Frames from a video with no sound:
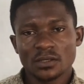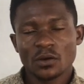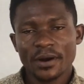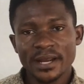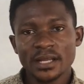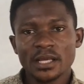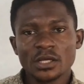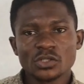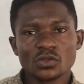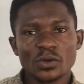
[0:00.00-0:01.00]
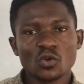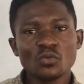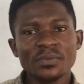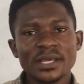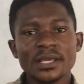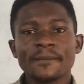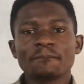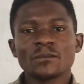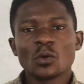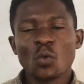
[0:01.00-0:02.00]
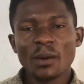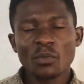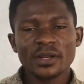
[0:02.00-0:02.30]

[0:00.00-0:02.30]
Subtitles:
All right, so it could be one